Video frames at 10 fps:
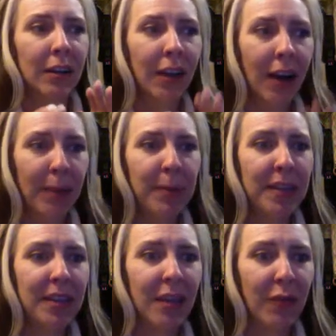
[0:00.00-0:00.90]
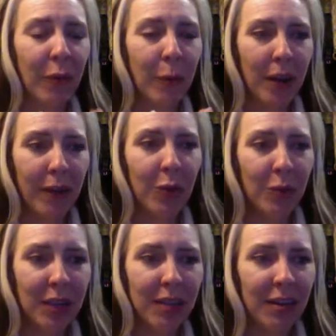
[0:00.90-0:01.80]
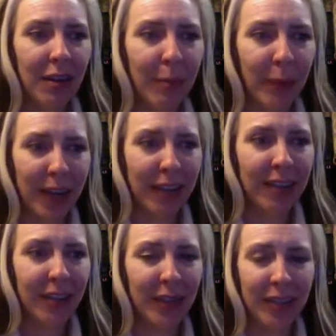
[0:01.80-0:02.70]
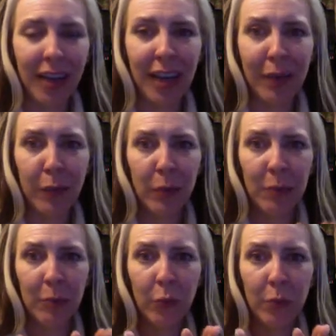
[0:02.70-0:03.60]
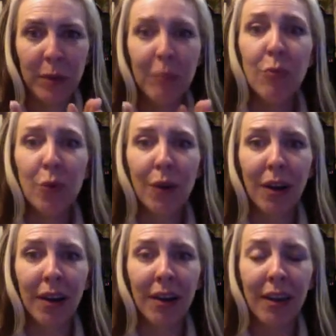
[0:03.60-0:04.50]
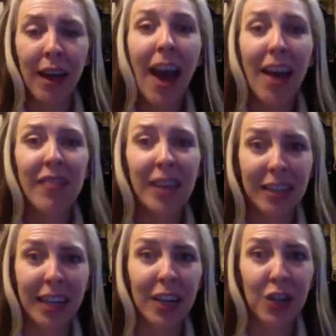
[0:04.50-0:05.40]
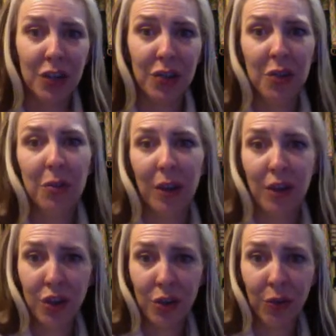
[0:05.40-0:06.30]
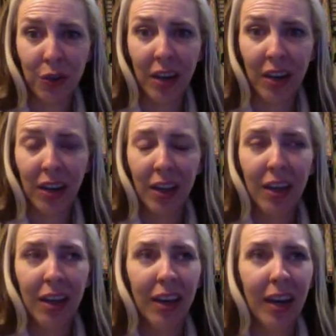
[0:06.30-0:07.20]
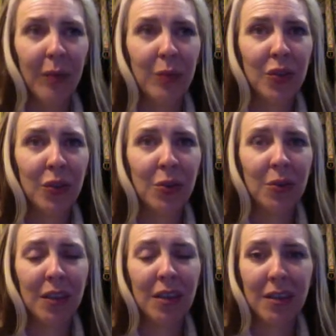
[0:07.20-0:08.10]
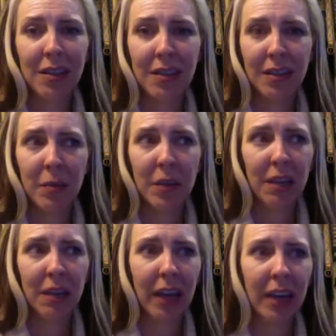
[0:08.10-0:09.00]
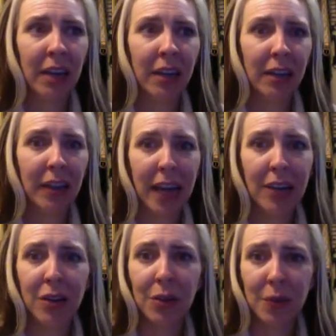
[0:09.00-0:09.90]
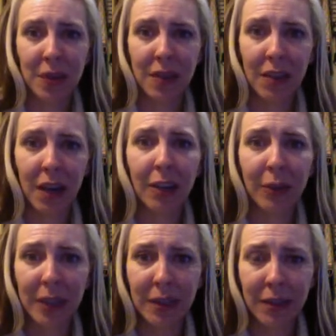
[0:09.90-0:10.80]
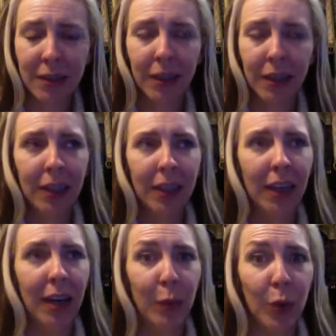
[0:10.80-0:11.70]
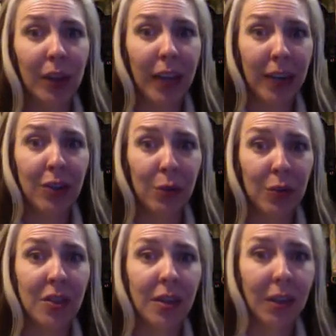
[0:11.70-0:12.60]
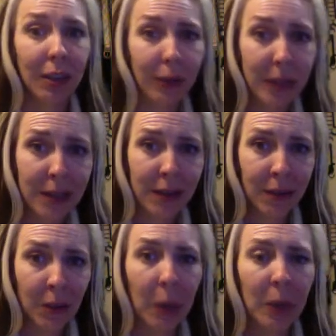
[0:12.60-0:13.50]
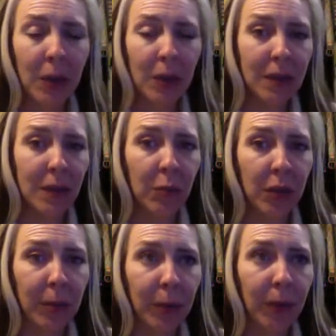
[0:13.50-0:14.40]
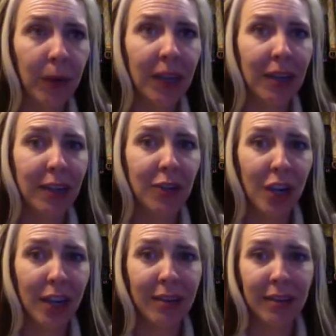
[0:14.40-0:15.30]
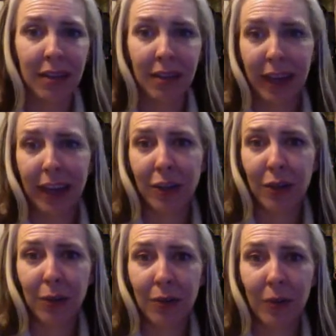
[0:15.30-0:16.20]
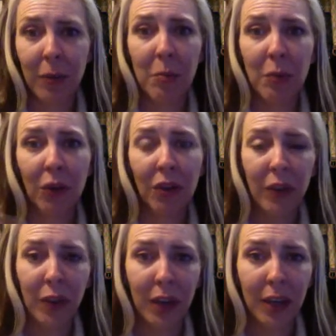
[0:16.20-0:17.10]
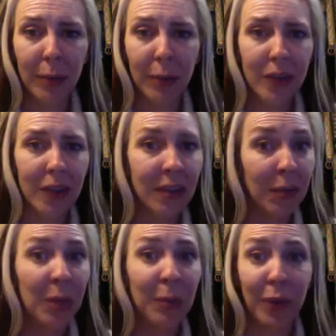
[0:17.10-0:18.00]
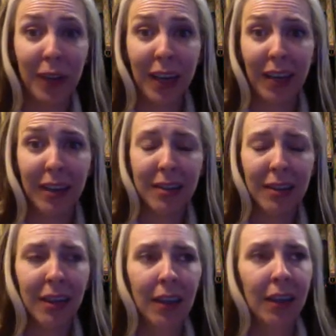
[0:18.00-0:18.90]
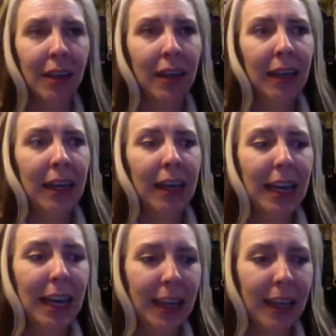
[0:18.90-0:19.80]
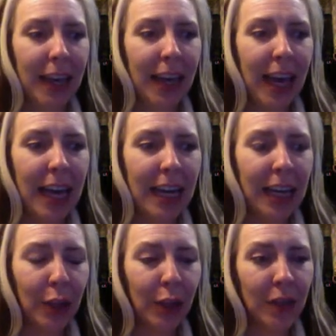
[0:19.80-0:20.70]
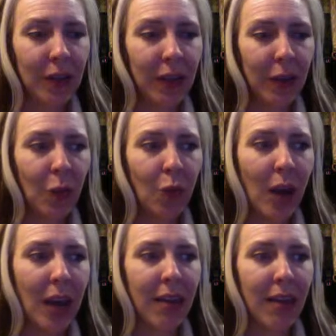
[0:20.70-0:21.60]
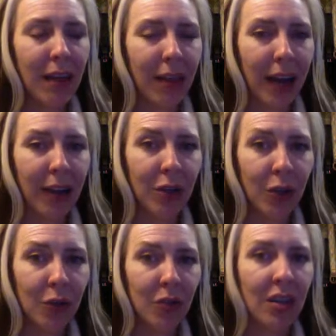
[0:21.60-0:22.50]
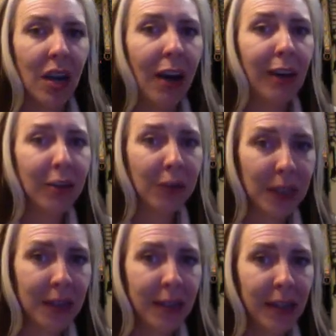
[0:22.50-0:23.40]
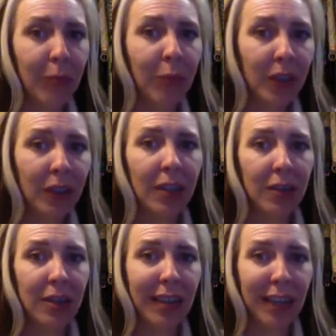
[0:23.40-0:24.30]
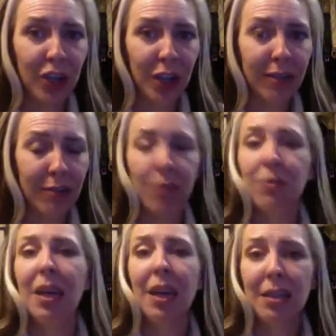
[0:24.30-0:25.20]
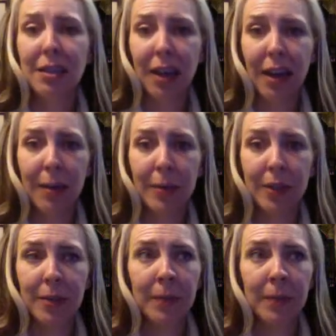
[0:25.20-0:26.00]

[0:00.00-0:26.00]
copies that, for whatever reason, our bodies have decided we would be more advantageous to our children. So you see this in something like lactose intolerance or lactose tolerance, right? We know that some people can digest lactose from the milk of other animals and some people can't. And it looks like the way that lactose tolerance, the ability to digest those enzymes,